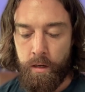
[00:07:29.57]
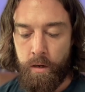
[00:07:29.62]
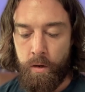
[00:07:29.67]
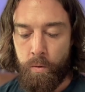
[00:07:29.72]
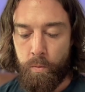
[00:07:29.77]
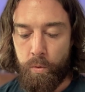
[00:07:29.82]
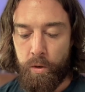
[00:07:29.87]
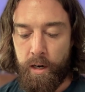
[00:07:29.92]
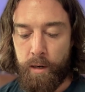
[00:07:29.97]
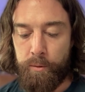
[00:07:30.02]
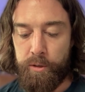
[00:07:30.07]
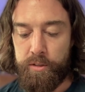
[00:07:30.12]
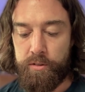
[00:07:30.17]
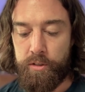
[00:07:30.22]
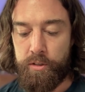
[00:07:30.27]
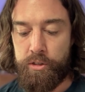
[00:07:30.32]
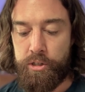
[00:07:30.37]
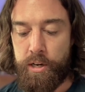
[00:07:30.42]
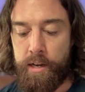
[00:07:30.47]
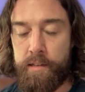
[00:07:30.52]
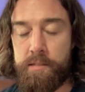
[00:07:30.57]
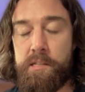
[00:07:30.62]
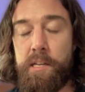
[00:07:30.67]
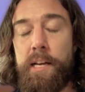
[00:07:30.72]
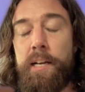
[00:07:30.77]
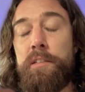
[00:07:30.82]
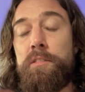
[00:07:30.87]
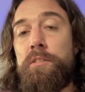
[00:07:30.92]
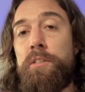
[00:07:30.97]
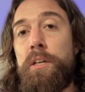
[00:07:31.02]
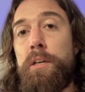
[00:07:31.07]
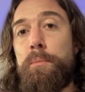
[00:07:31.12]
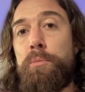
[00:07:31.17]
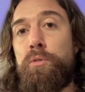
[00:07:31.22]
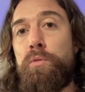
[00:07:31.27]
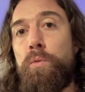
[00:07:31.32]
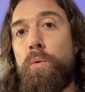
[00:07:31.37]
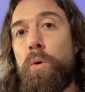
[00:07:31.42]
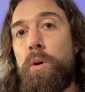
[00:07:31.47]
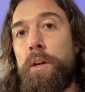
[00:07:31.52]
What I would suggest as
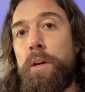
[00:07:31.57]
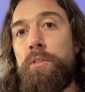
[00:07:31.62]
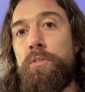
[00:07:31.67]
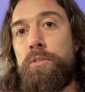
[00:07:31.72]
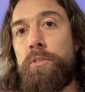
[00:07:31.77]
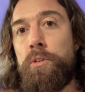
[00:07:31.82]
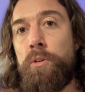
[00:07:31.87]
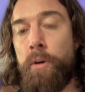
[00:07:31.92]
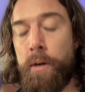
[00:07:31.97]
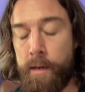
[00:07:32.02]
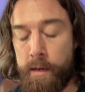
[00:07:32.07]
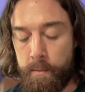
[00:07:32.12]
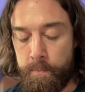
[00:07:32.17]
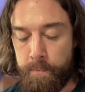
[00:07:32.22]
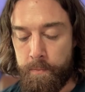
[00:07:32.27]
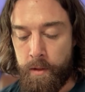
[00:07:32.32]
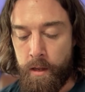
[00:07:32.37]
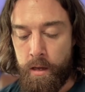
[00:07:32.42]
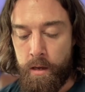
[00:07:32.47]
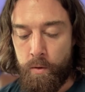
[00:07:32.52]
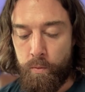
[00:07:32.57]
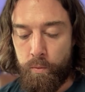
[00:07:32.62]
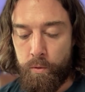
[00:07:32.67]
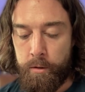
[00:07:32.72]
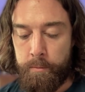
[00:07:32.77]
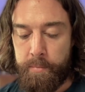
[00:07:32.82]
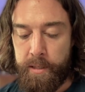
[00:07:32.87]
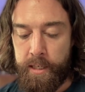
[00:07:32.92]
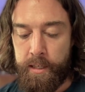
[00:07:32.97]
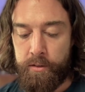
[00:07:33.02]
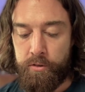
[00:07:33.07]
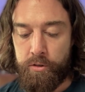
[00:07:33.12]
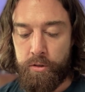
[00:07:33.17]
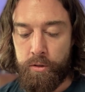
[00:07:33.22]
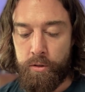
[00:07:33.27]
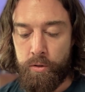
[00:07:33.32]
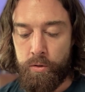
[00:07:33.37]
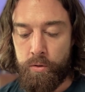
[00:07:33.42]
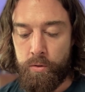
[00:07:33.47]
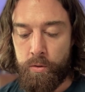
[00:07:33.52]
tips for Instagram would be
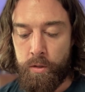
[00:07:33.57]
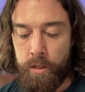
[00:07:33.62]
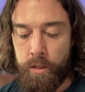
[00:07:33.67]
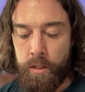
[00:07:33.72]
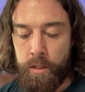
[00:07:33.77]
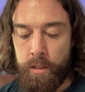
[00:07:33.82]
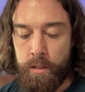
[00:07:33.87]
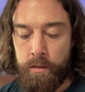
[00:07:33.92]
to